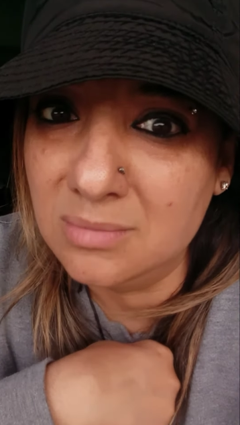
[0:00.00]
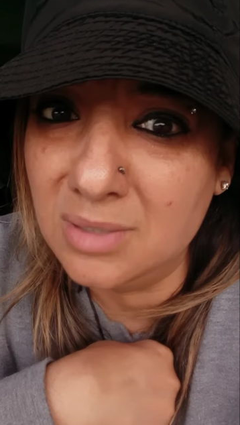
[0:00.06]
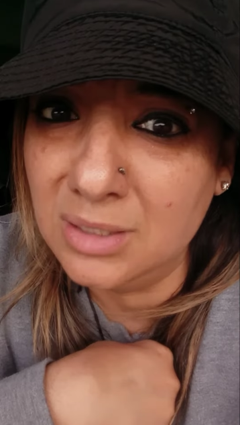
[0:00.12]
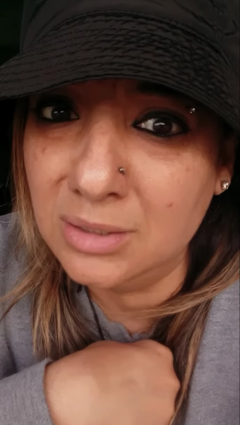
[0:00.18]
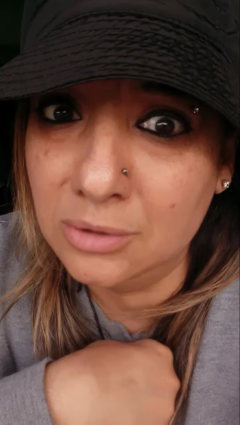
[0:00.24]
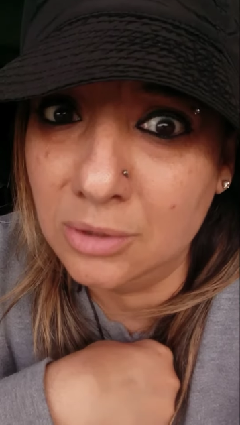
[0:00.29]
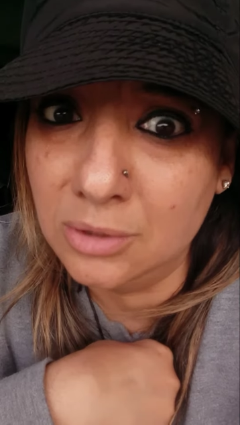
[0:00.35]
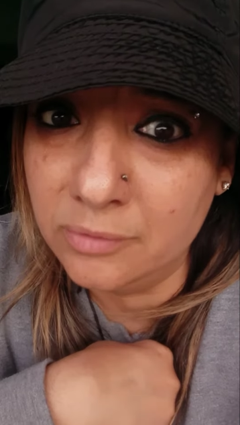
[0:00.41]
i
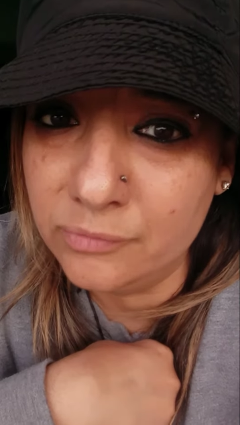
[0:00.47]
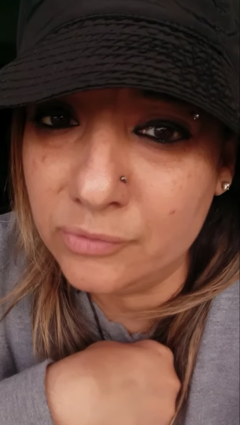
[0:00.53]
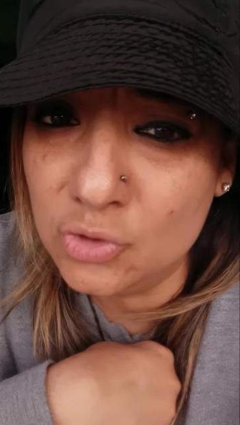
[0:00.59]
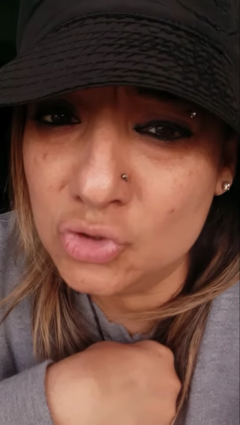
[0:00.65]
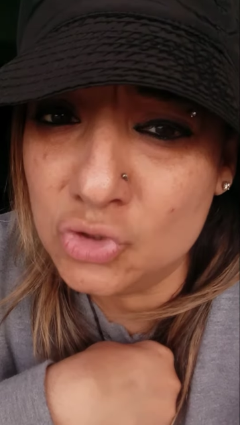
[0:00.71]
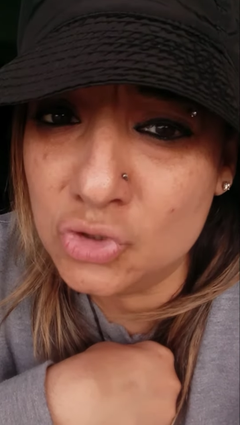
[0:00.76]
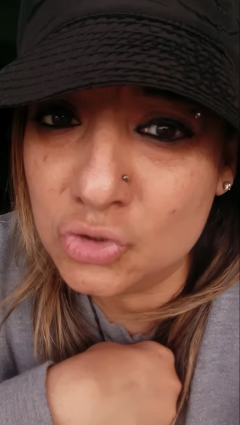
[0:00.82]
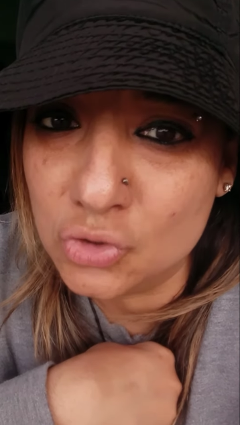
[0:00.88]
love
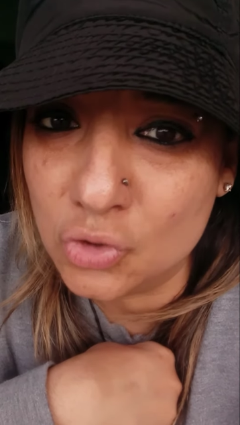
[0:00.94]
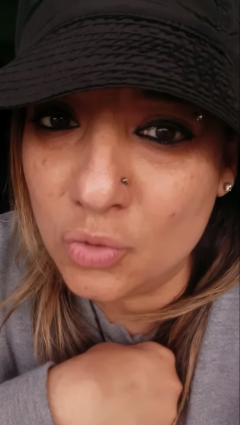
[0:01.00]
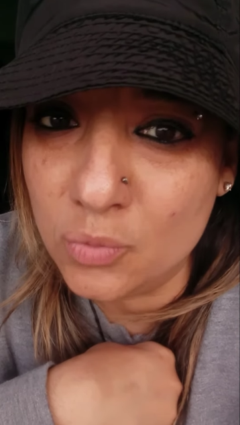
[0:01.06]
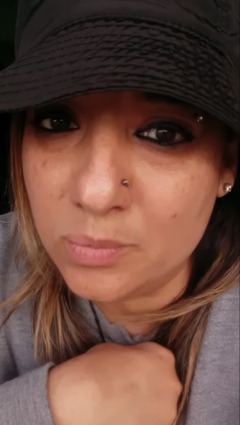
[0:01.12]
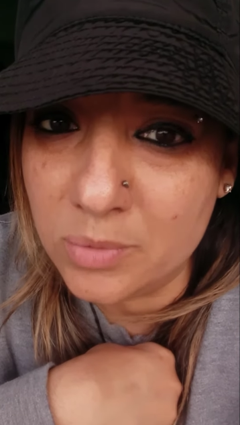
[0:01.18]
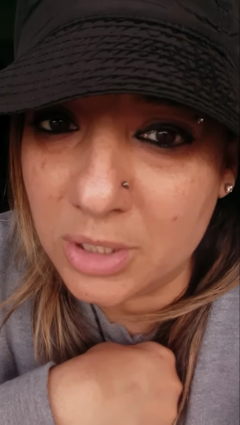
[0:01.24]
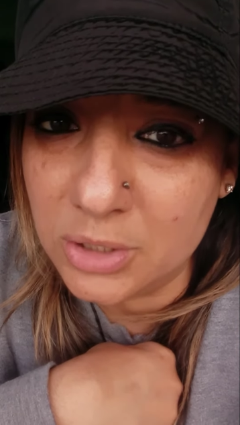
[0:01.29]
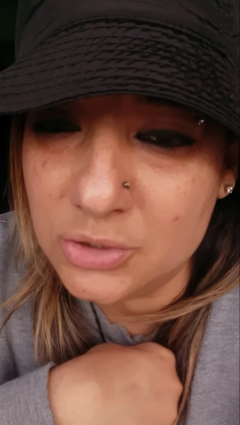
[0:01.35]
you so
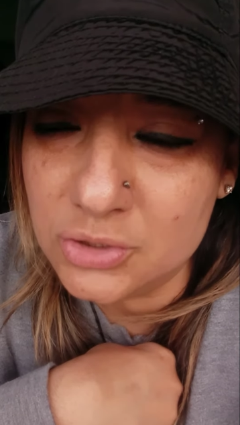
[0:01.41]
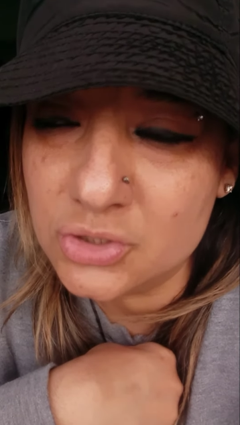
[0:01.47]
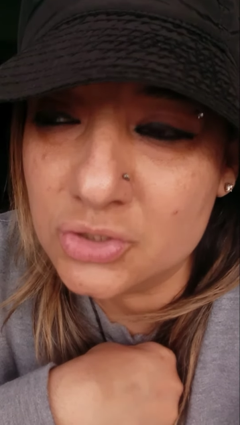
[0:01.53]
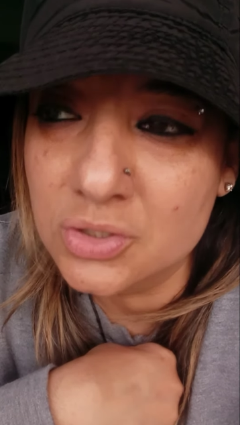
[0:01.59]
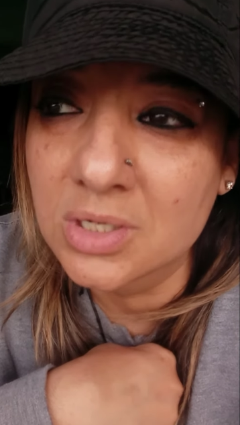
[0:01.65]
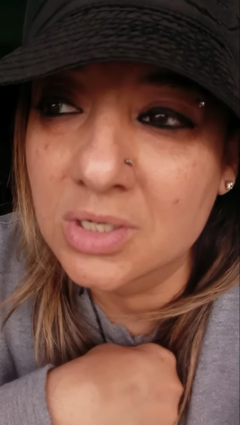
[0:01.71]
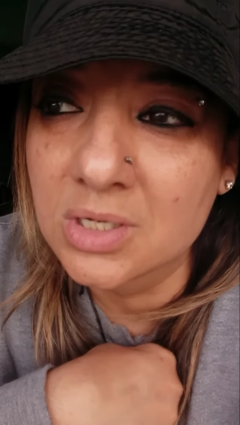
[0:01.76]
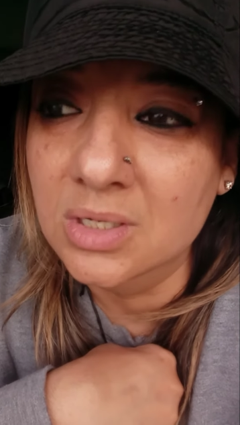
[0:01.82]
much
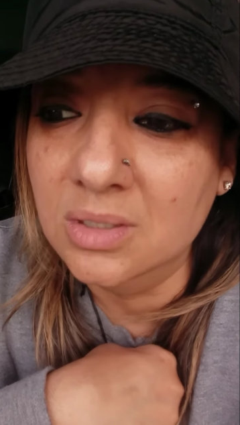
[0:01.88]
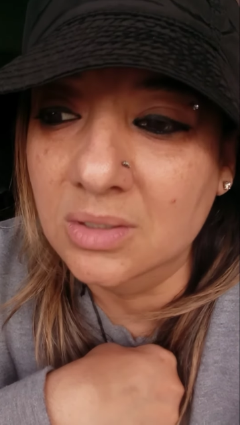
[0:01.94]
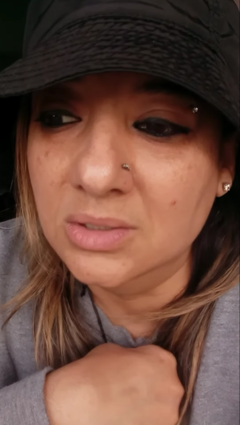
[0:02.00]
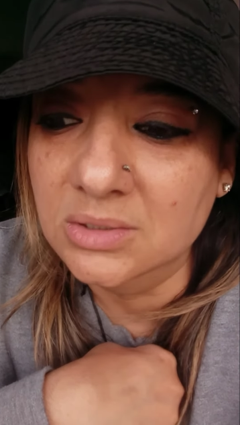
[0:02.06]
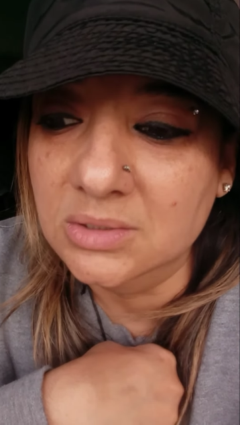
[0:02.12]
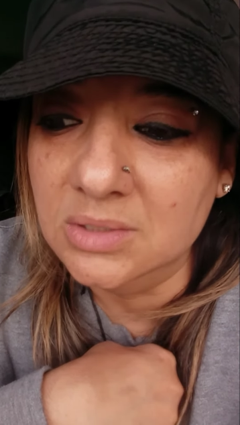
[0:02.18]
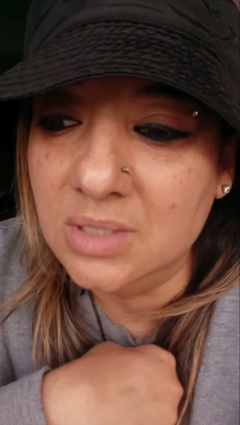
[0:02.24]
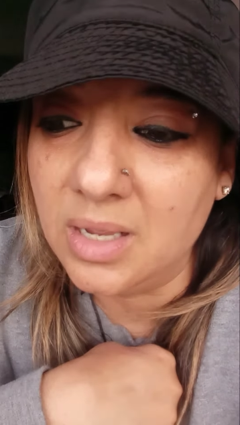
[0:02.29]

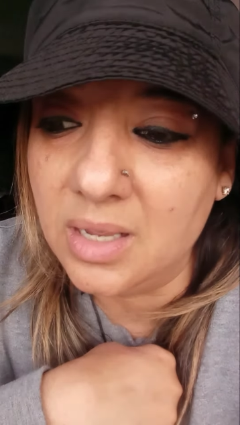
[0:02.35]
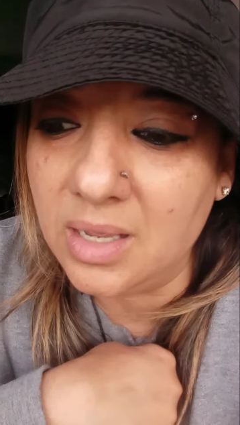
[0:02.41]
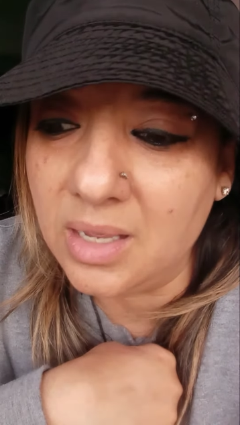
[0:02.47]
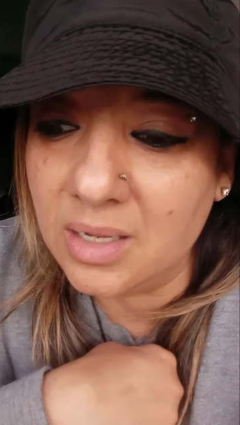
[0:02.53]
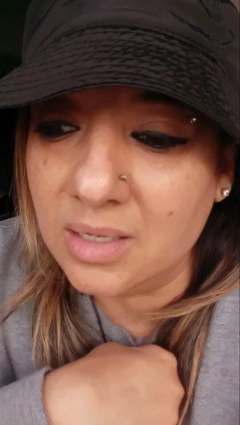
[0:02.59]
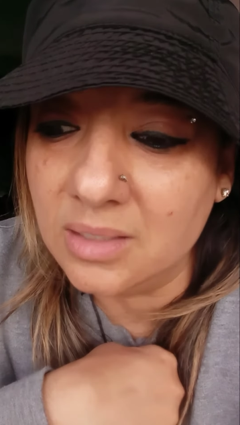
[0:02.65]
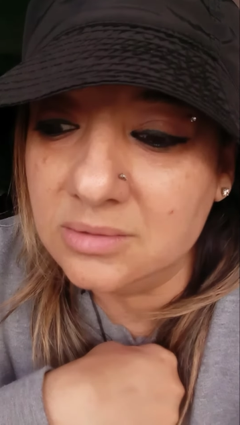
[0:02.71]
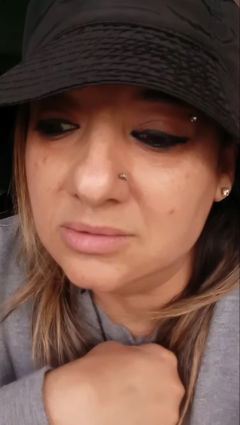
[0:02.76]

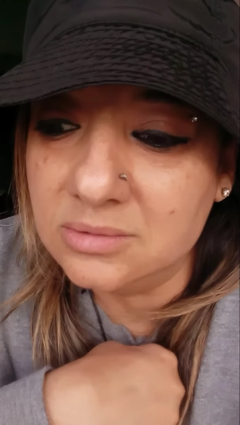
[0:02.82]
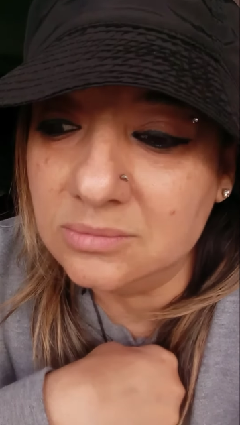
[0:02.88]
and